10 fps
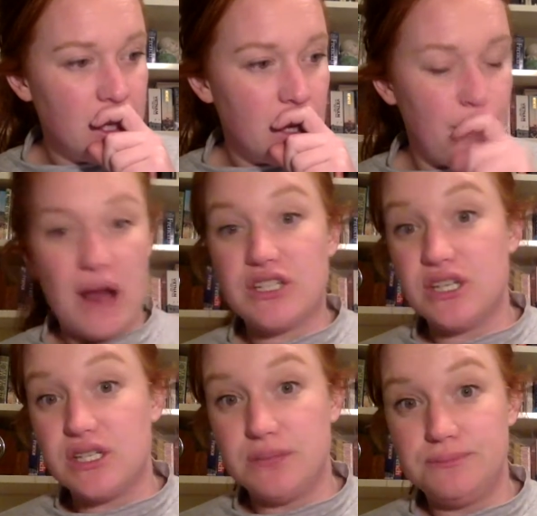
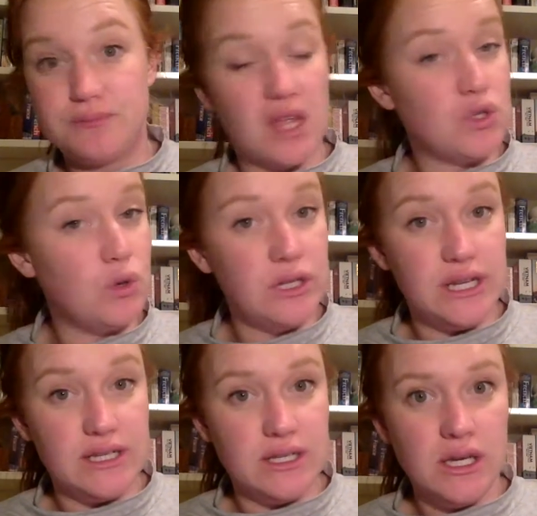Practice. That's all it
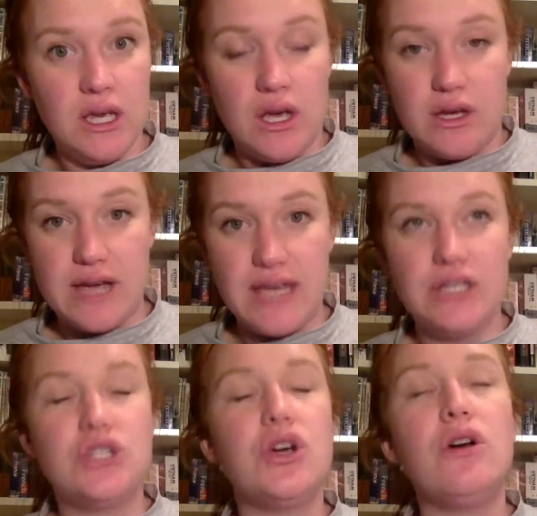is.
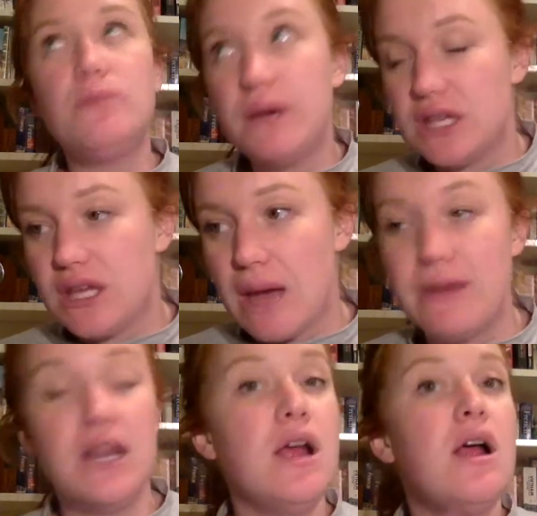Okay? Don't pick,
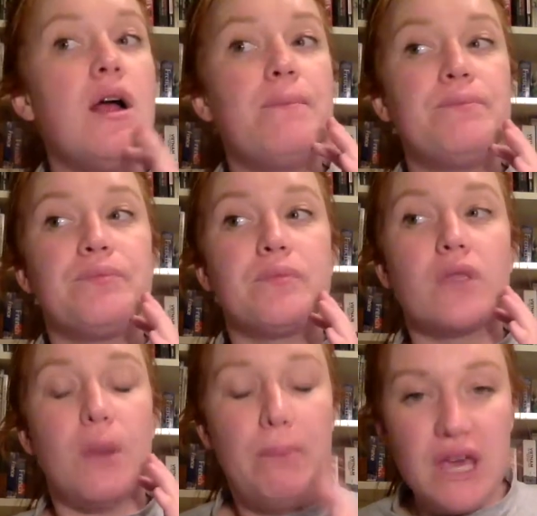
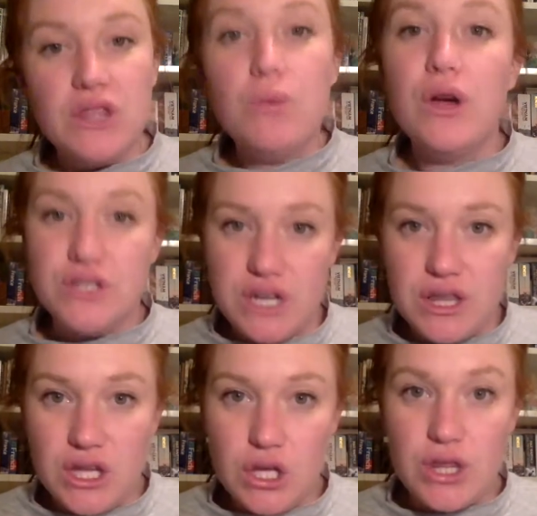pick the words that
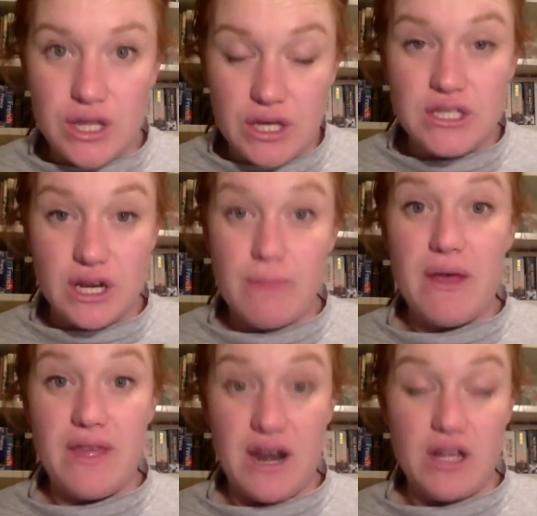
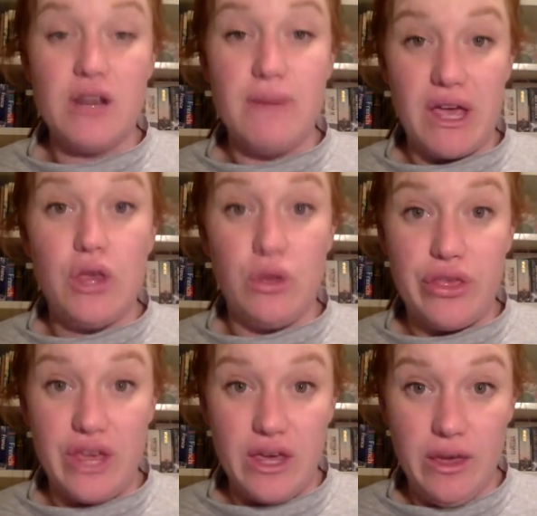are going to make you
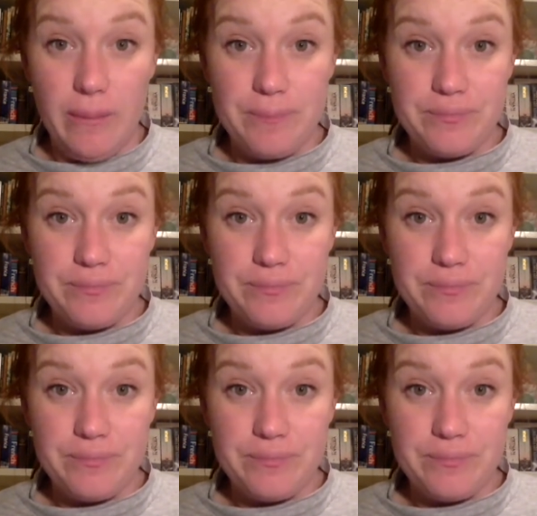think.